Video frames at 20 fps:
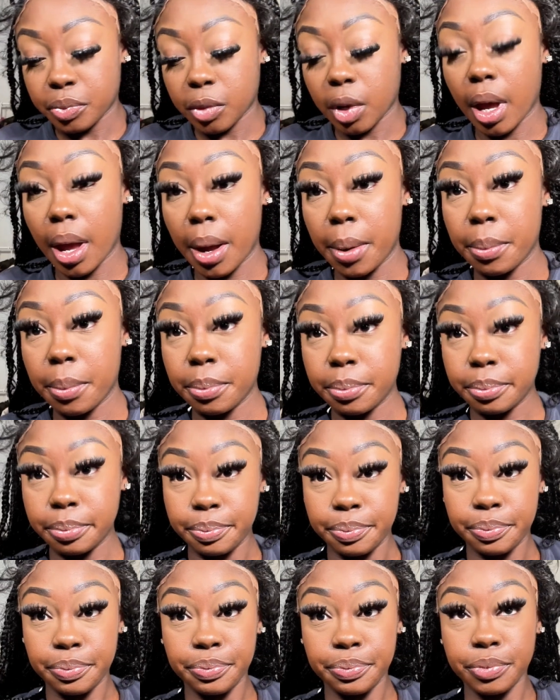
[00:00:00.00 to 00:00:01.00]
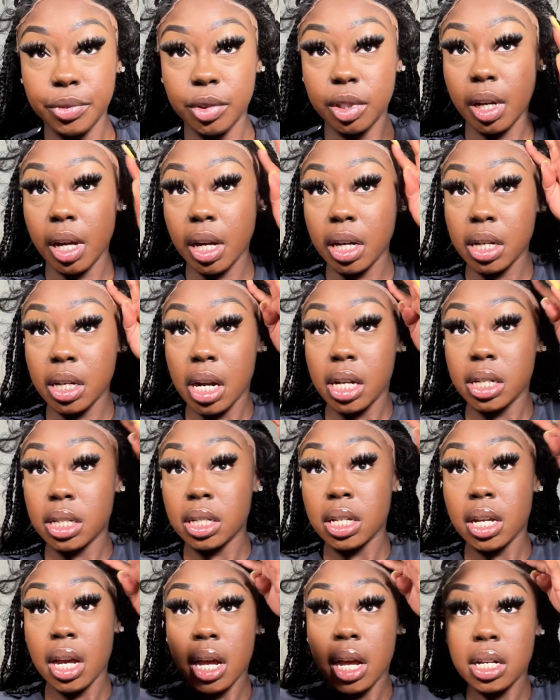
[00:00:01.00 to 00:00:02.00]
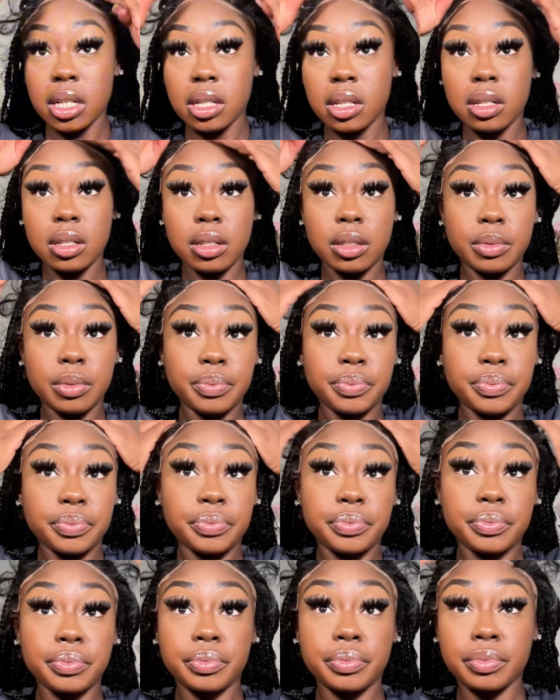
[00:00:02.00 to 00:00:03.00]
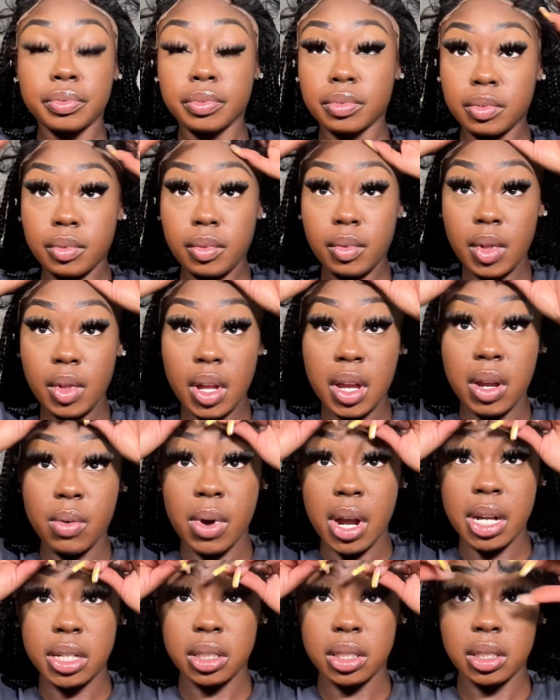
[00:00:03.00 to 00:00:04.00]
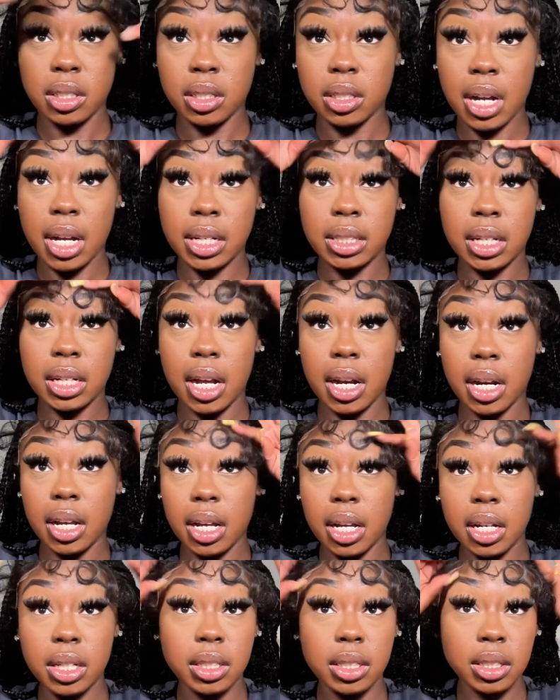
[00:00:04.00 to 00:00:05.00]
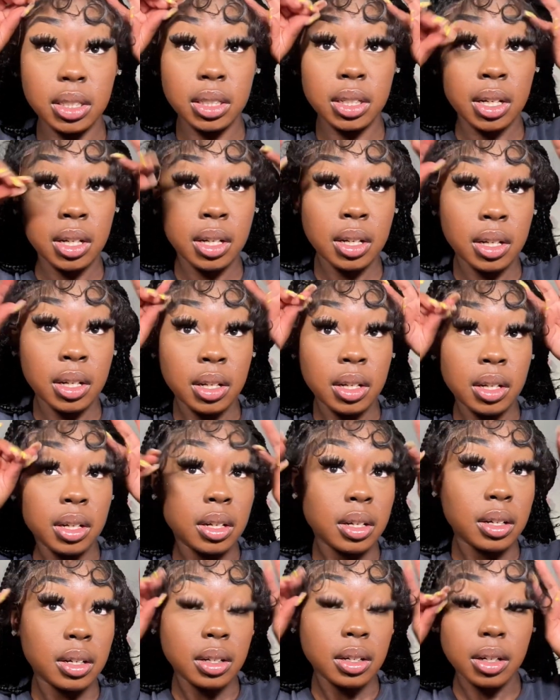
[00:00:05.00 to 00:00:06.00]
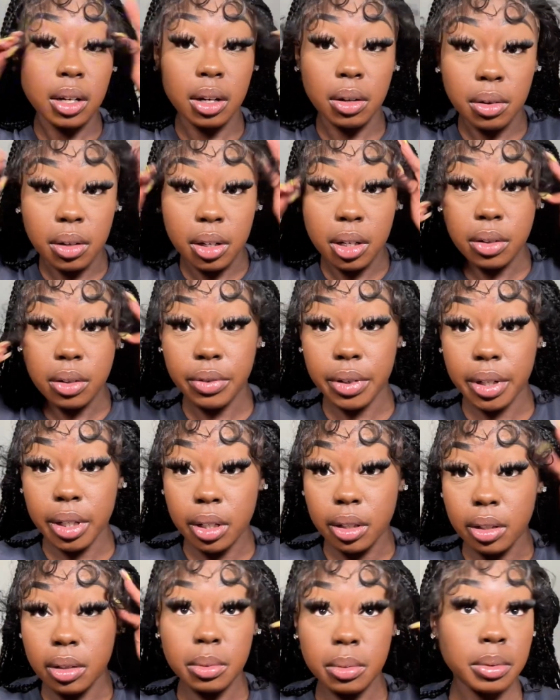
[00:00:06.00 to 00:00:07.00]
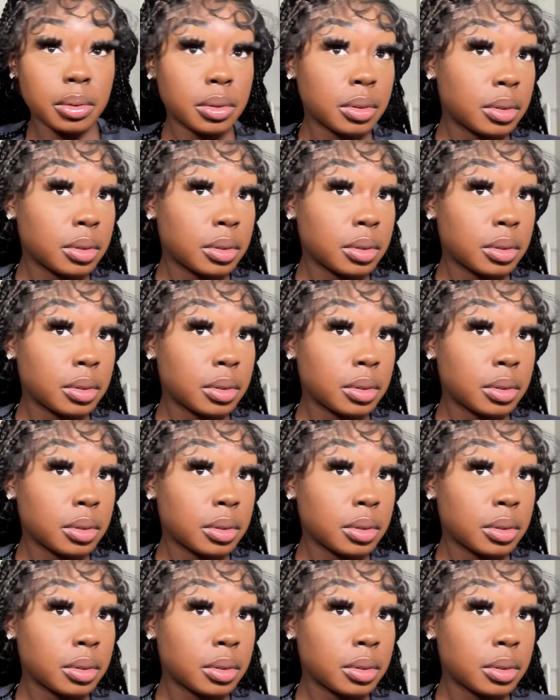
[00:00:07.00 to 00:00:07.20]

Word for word: Okay. So y'all see how this look. And watch this. Y'all see how the edges gonna cover it up.